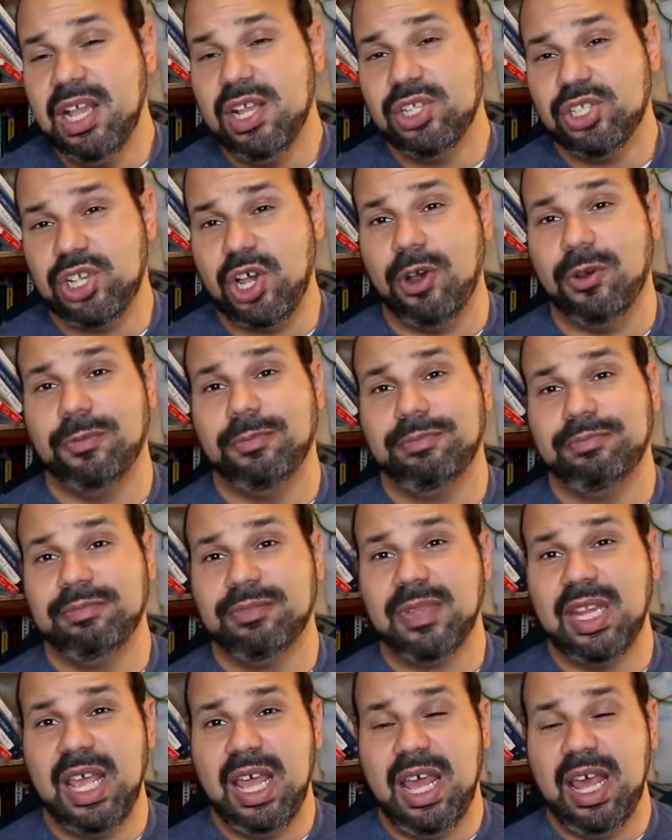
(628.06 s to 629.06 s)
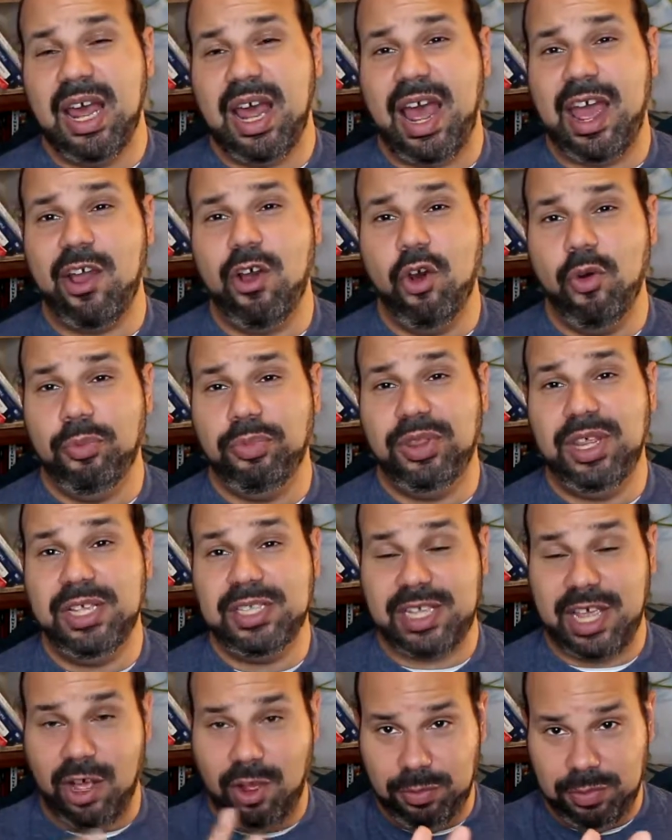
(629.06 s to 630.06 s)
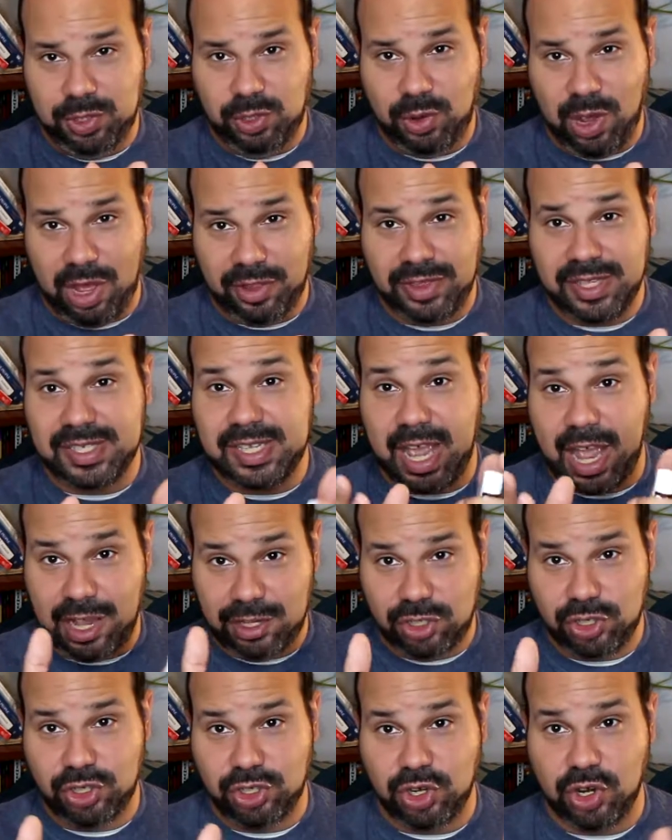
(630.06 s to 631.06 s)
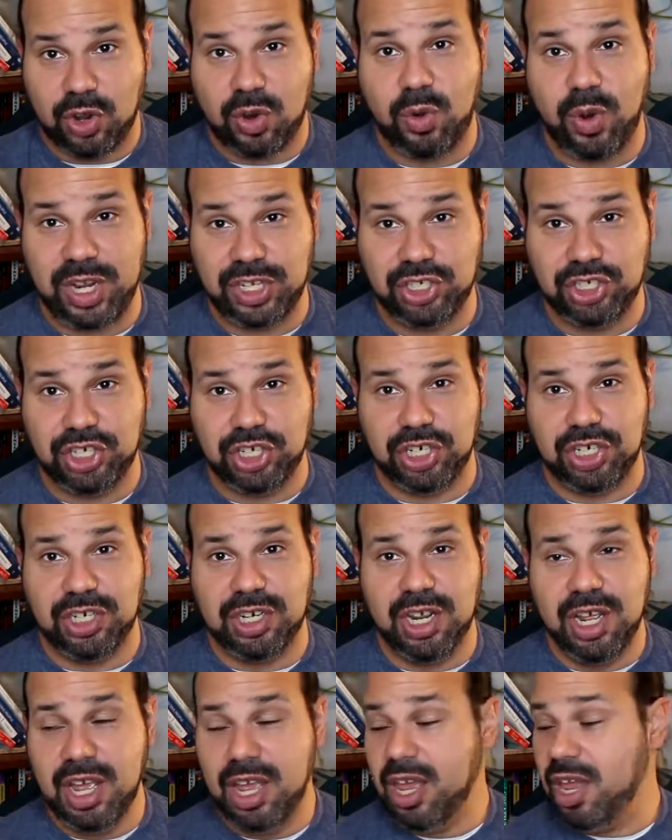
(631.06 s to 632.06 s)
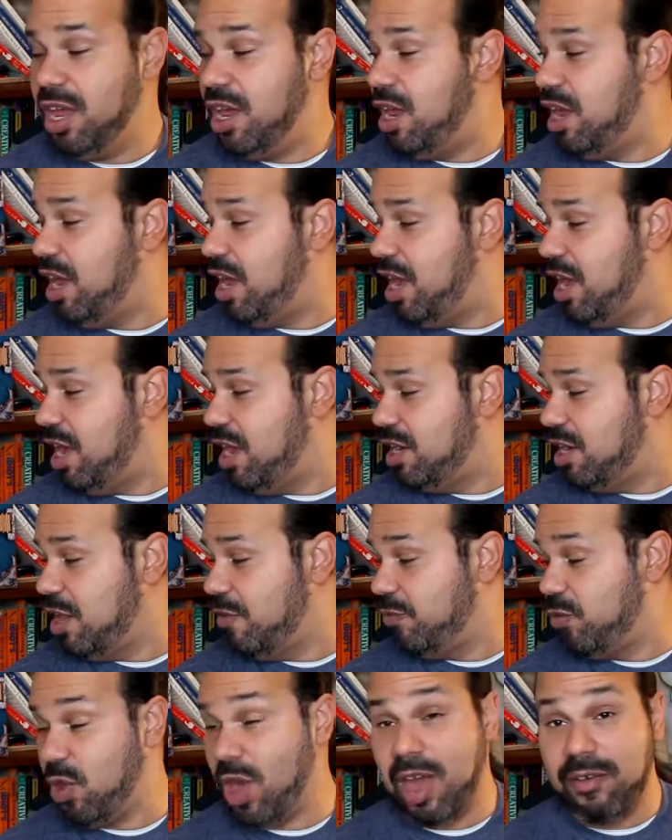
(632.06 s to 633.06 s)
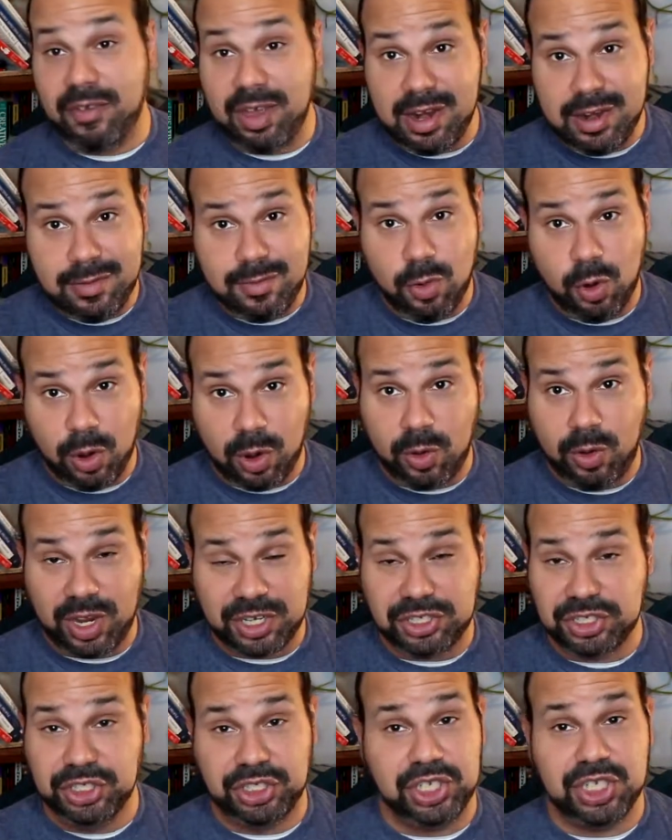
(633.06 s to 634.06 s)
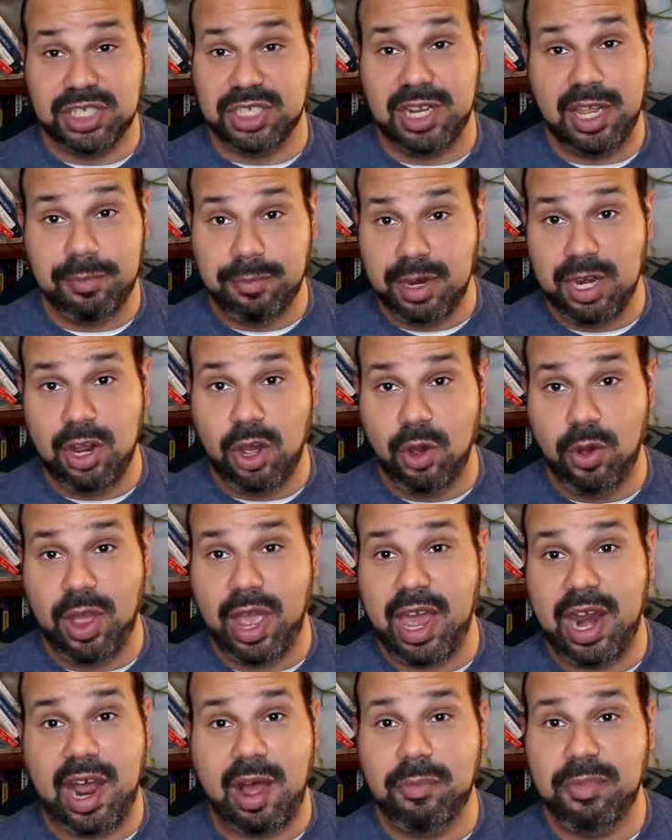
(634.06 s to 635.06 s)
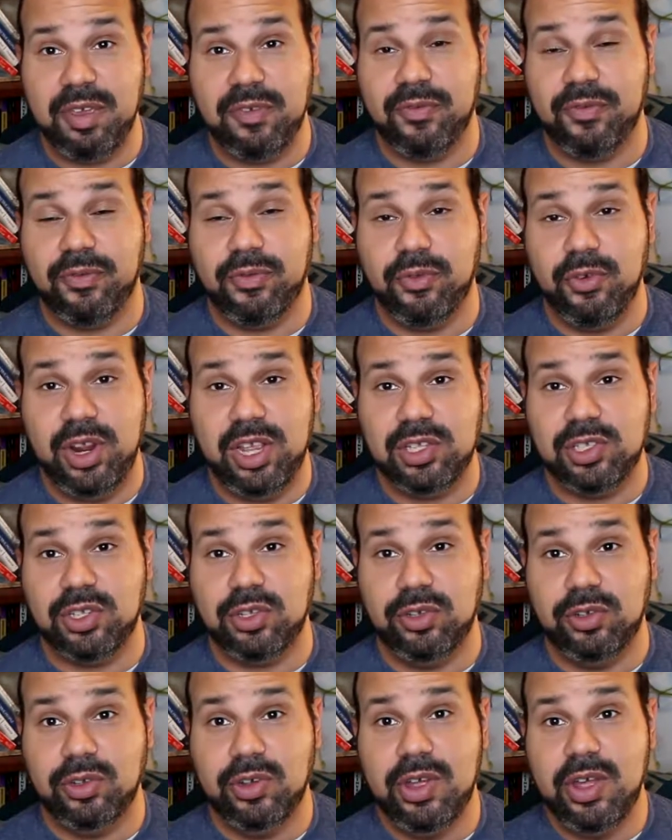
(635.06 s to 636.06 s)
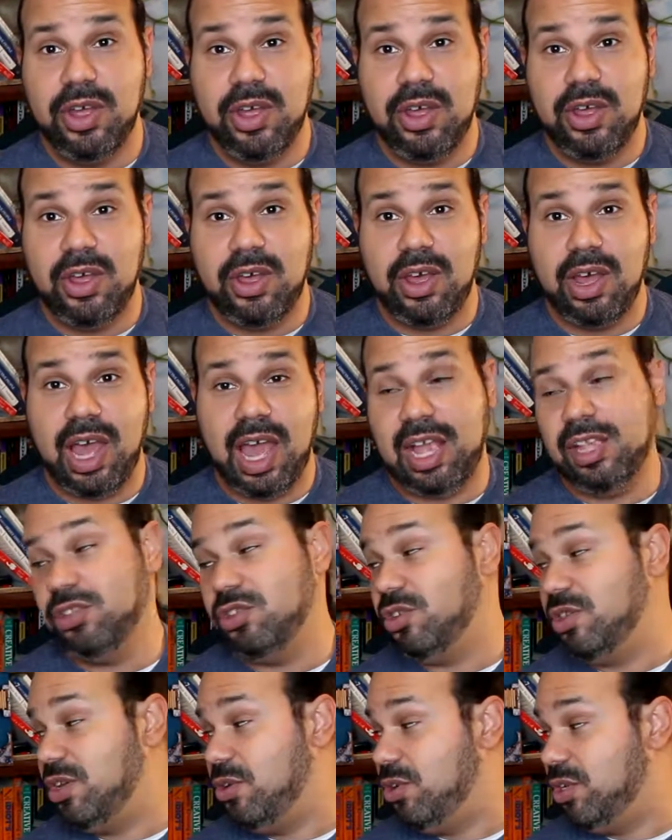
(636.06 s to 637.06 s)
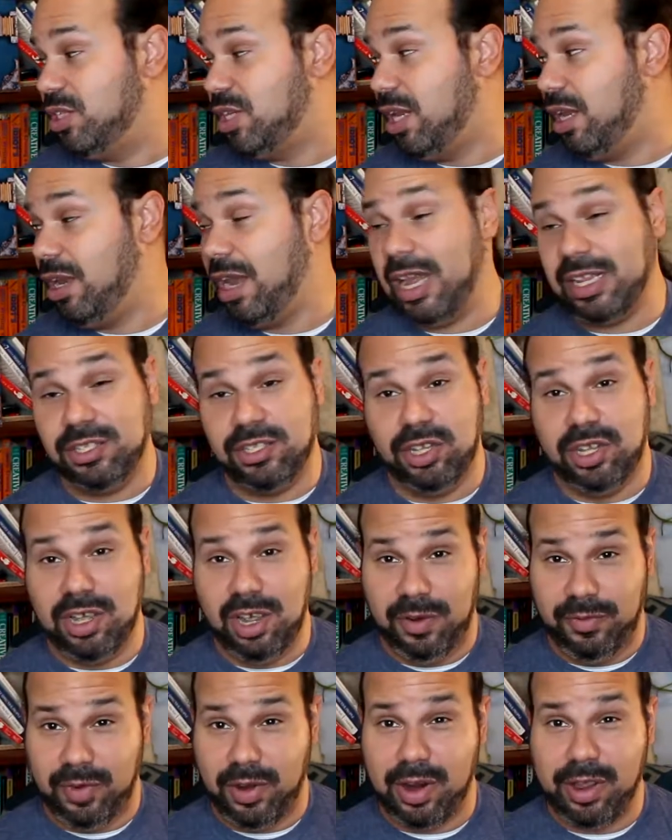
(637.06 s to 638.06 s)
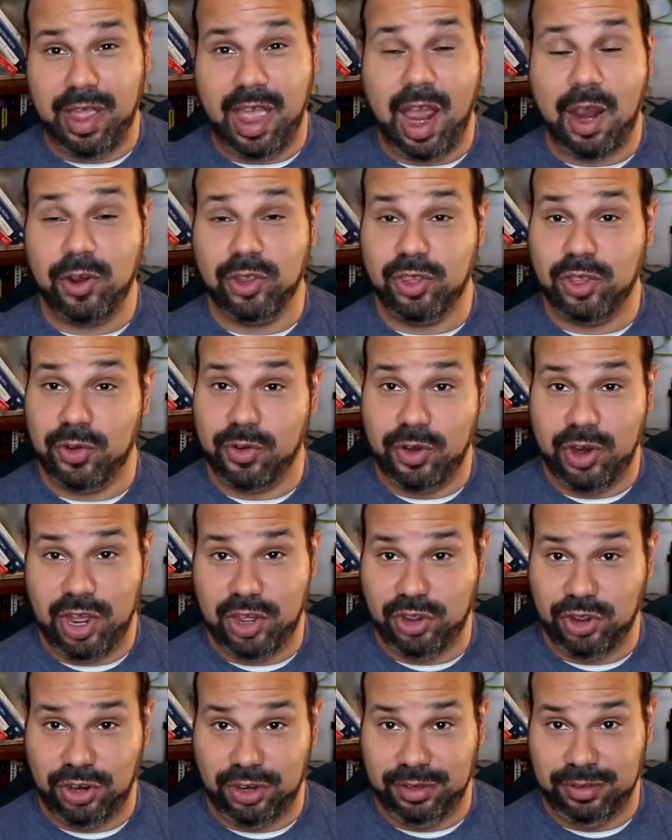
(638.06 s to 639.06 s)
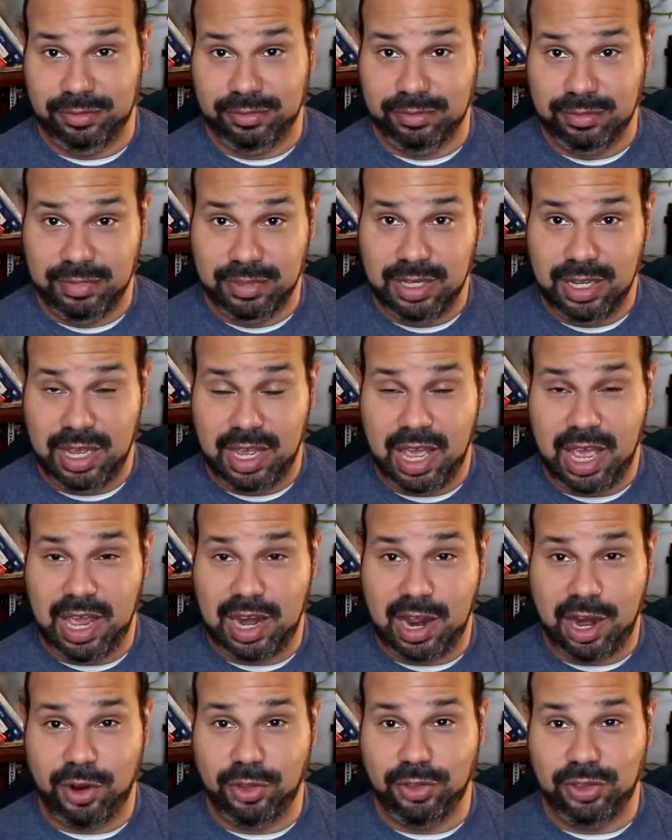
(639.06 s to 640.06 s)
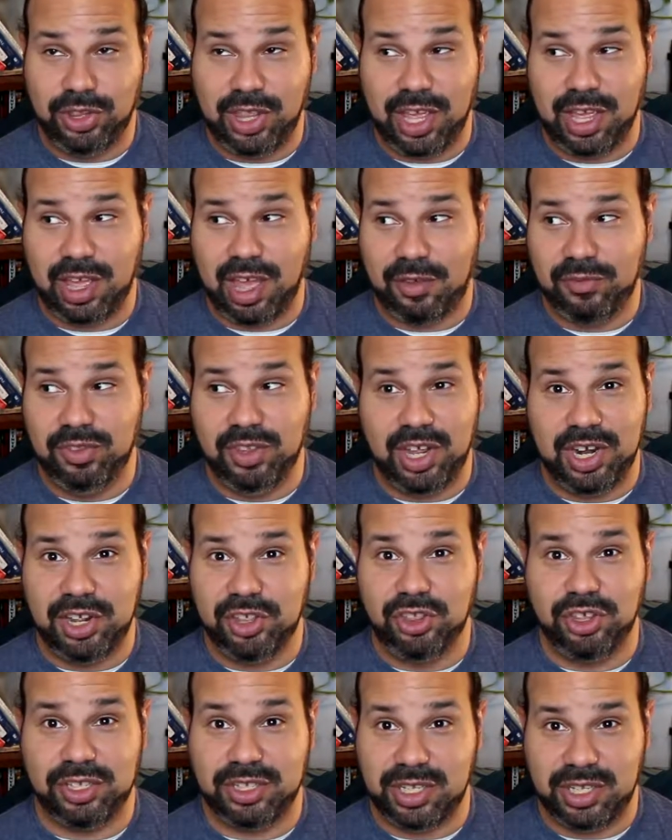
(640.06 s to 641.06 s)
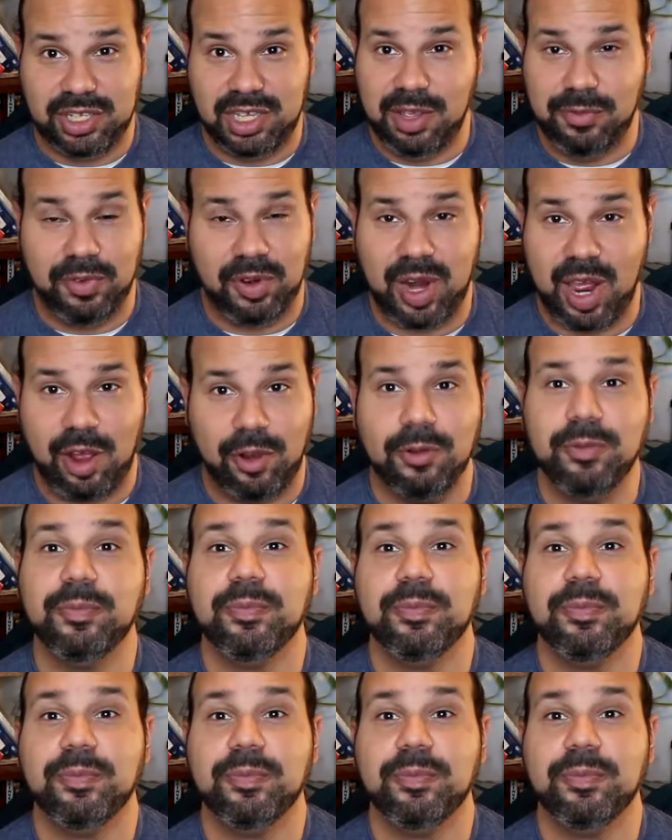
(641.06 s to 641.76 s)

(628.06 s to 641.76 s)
So, I hope this helps you out, this answers your question, and if you have any more questions, just let me know, and I'll be free to answer. There is a lot to cover on character creation, and I don't think I've done it justice even now.